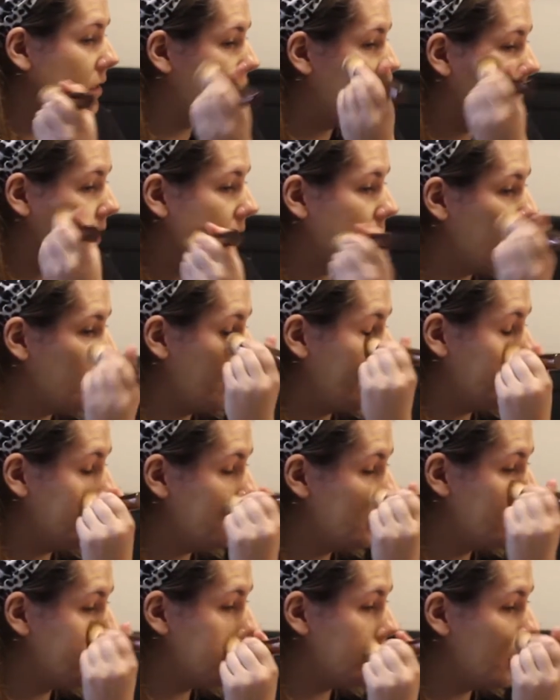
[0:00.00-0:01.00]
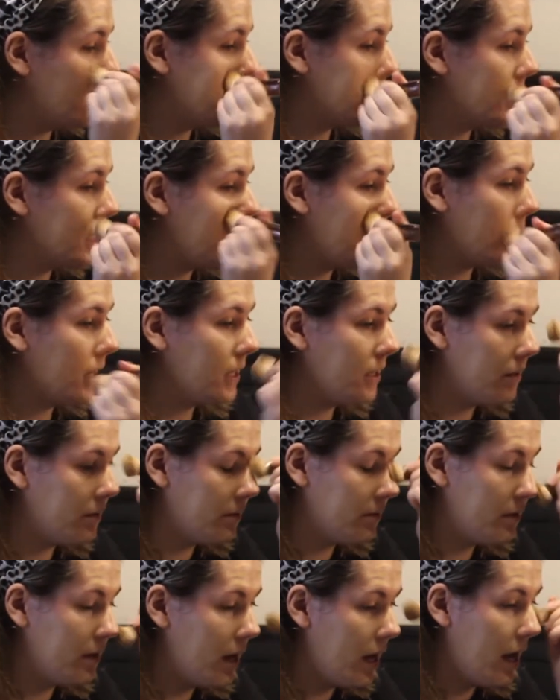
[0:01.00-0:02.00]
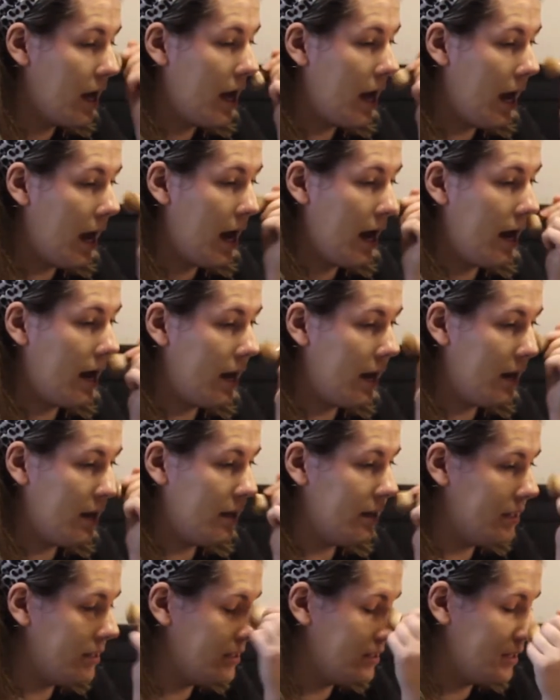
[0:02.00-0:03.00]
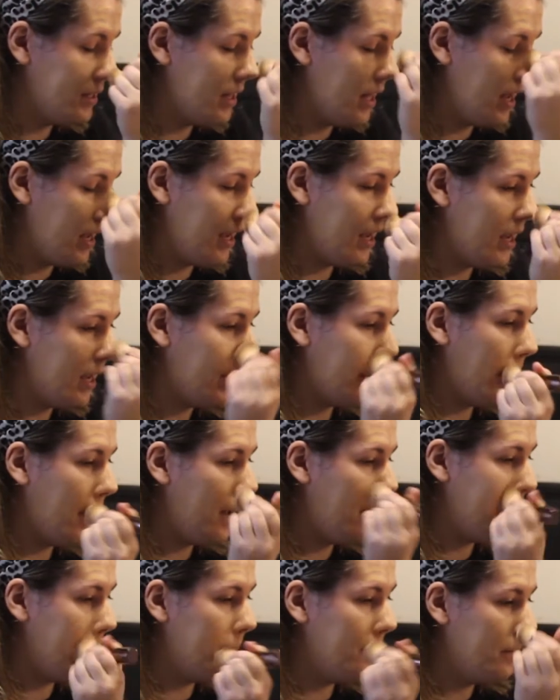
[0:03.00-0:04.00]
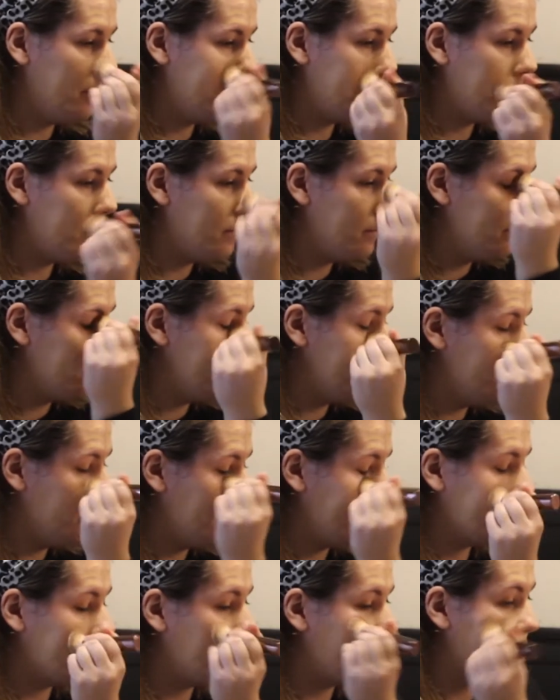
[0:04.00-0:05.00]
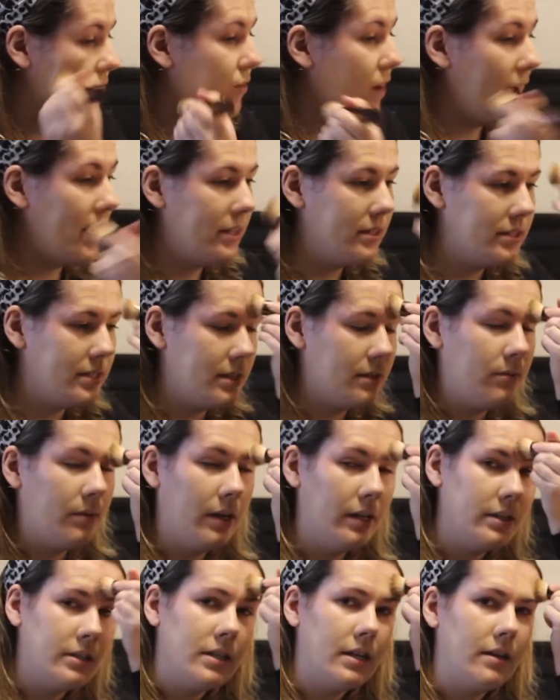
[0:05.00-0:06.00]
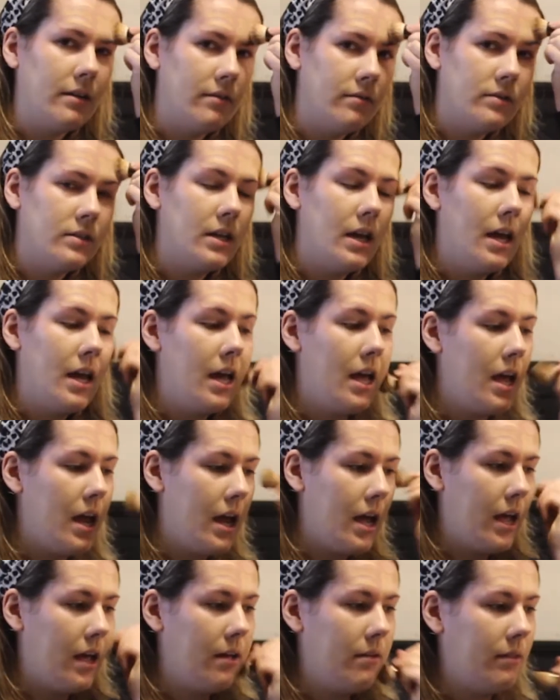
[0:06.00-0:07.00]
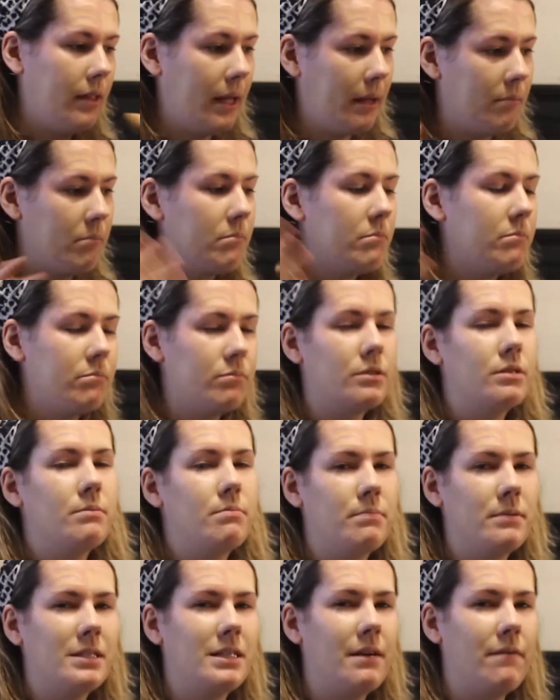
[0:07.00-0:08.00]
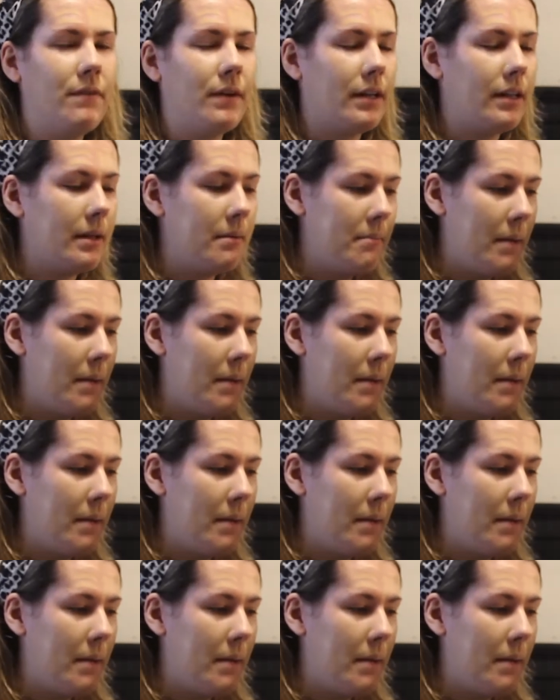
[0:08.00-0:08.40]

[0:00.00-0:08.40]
get their relatives all together, and they, like their friends and relatives, like specifically